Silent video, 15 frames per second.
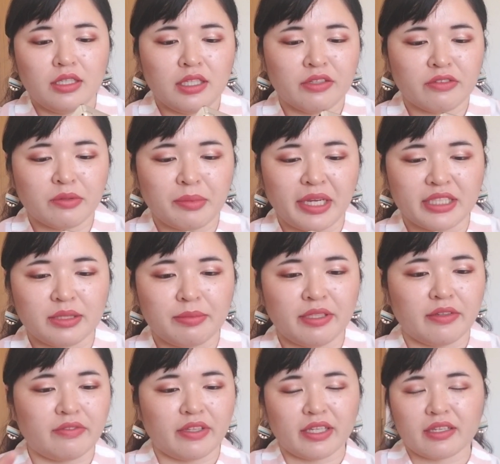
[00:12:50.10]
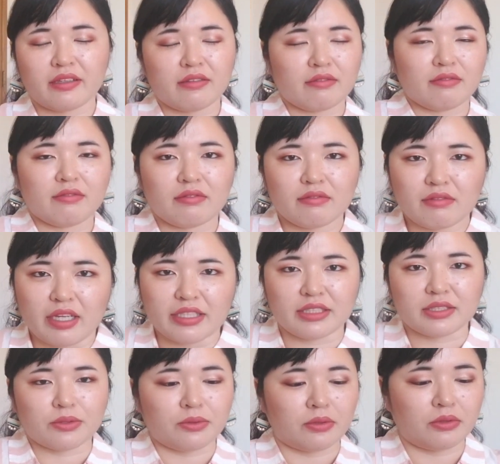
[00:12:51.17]
It reminds me of like high
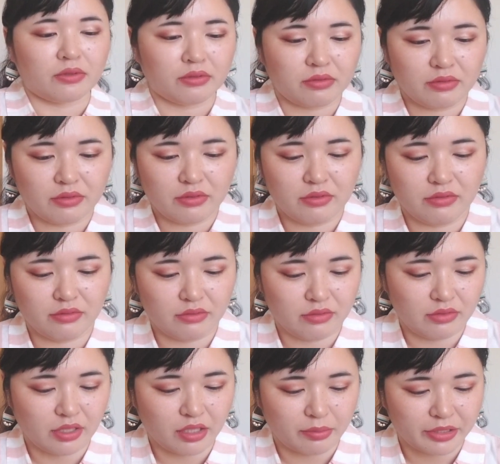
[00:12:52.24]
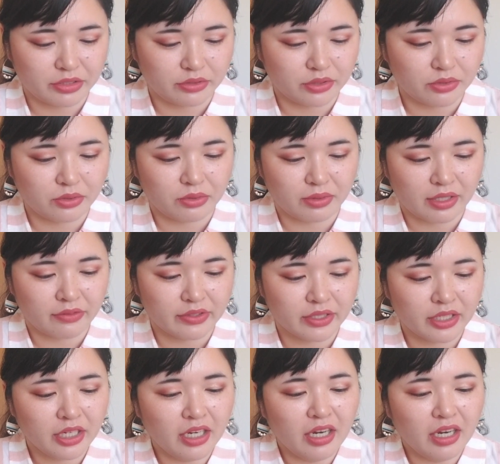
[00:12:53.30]
school, elementary school, whatever.